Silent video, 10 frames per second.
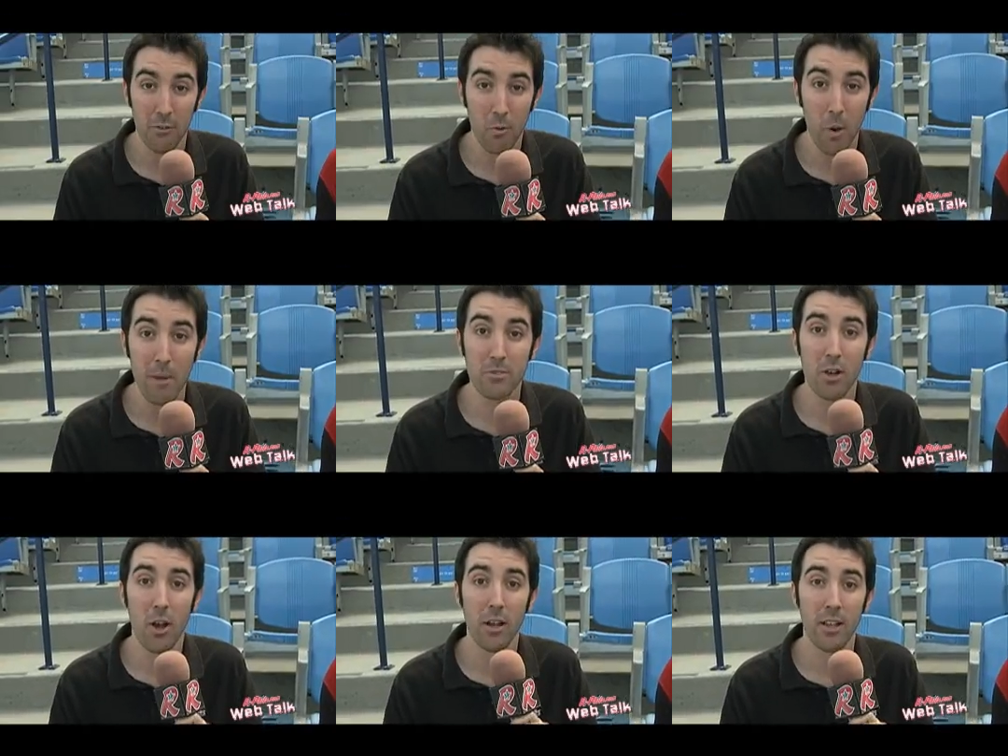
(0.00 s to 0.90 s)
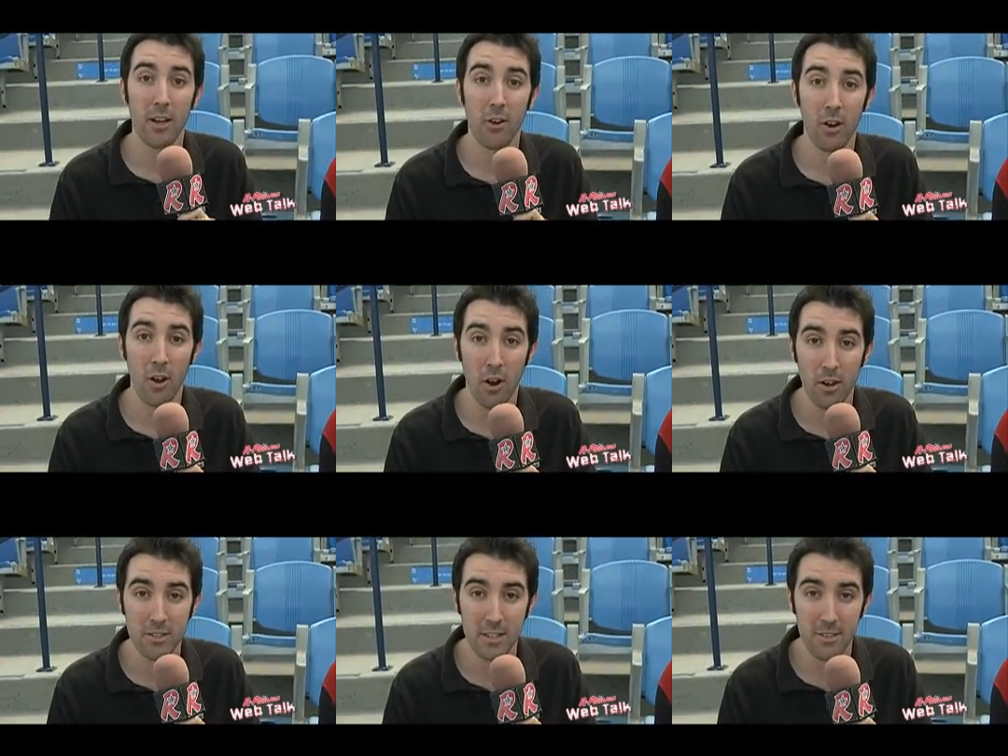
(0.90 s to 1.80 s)
of Web Talk here on
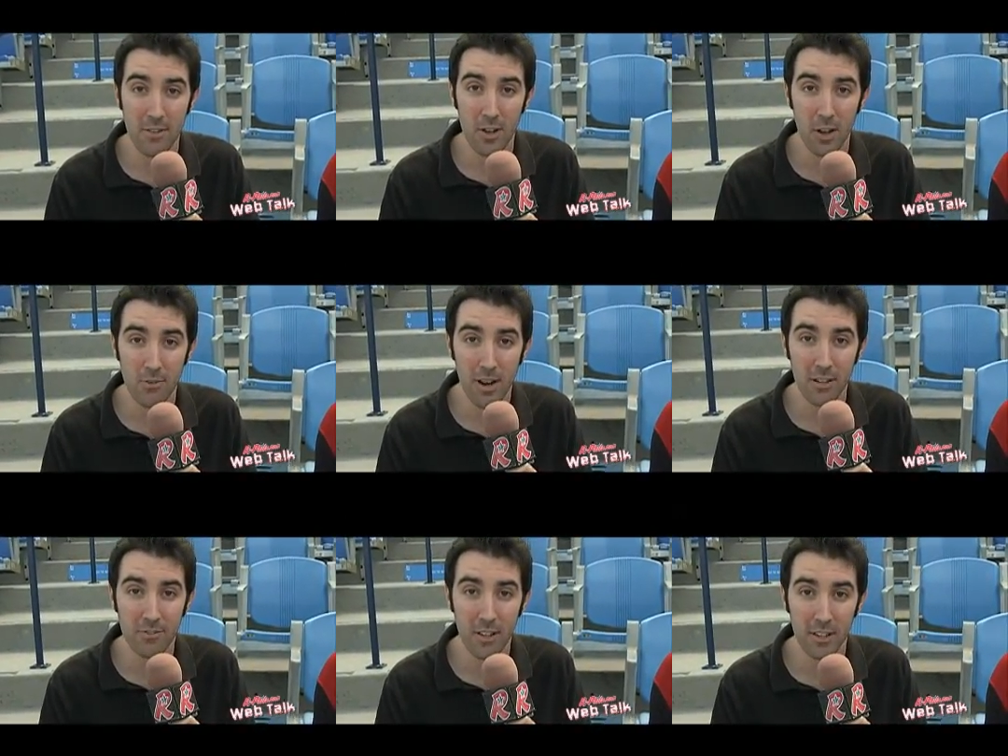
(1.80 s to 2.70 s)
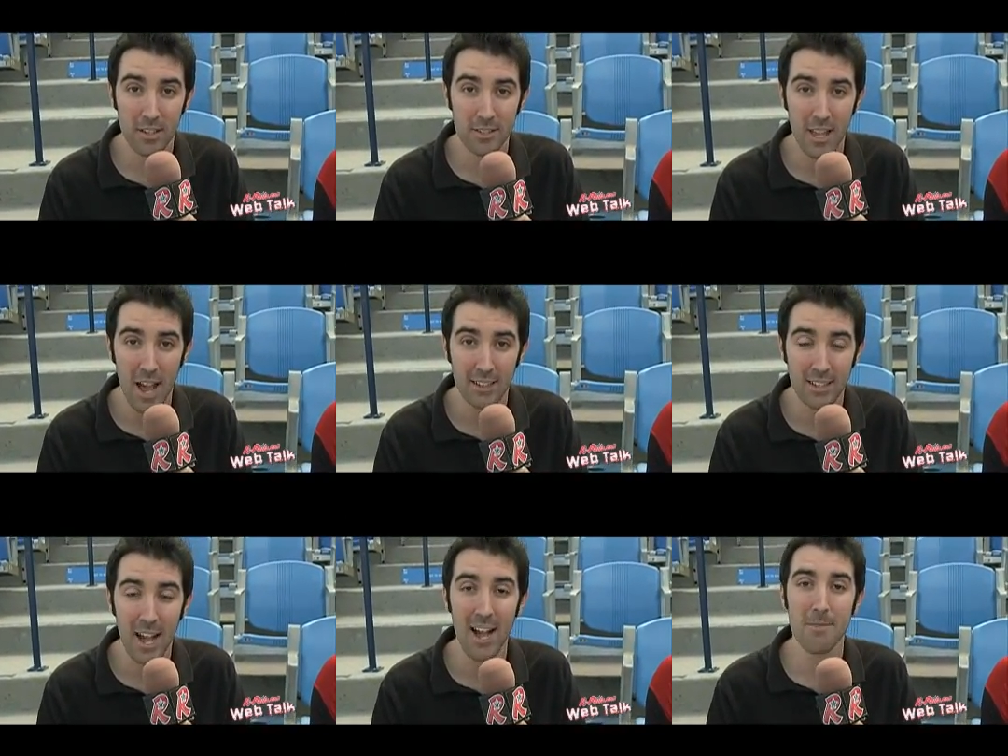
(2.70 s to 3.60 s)
RTV on
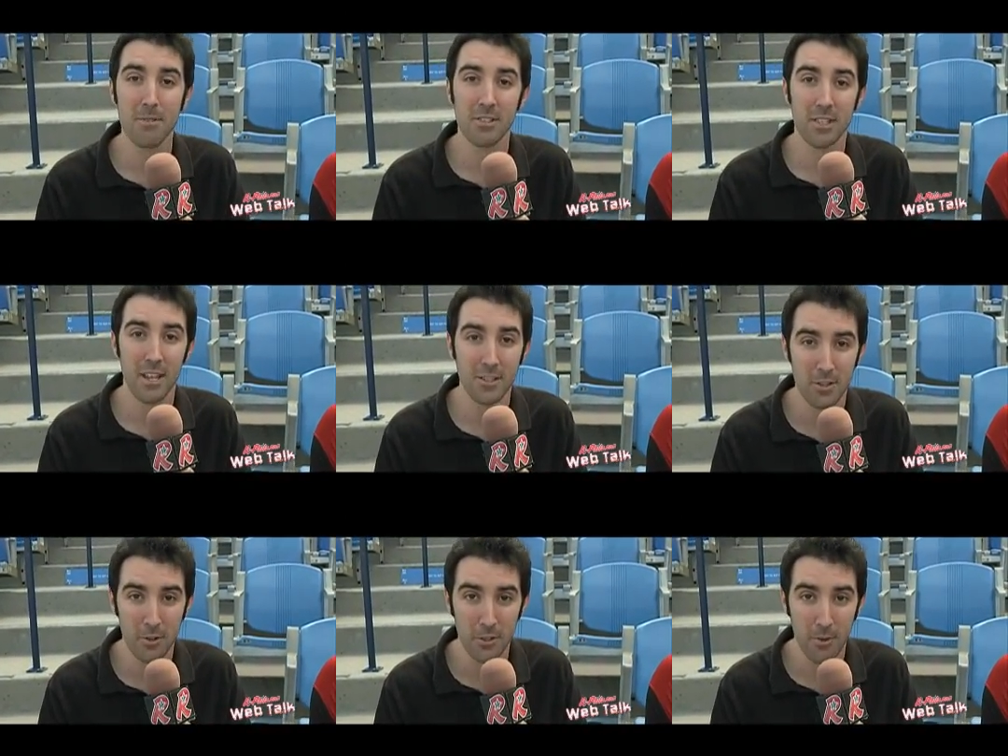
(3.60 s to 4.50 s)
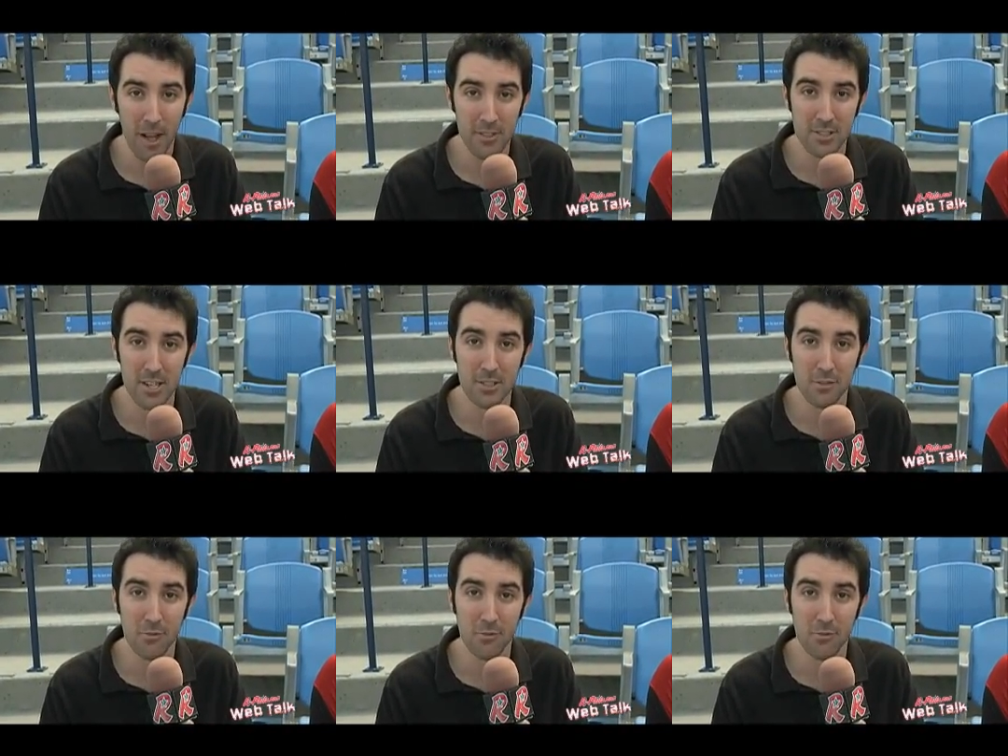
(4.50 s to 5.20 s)
ReadingPhillies.com. Stay tuned throughout the season